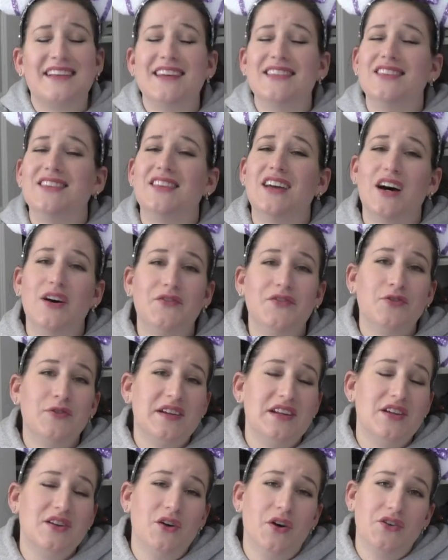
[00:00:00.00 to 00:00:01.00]
I love
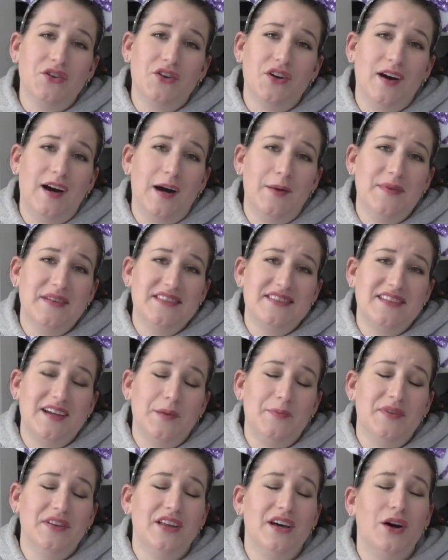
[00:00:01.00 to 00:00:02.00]
reading all your comments
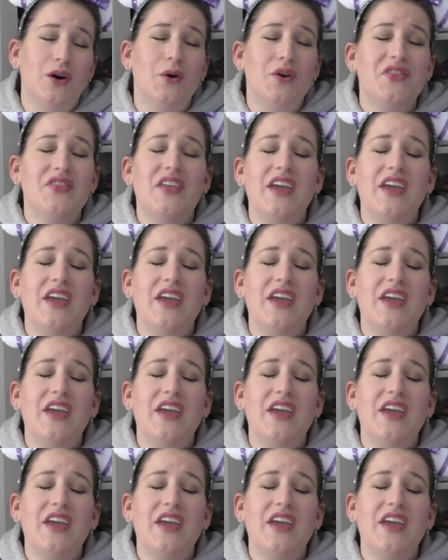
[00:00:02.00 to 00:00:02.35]
down below.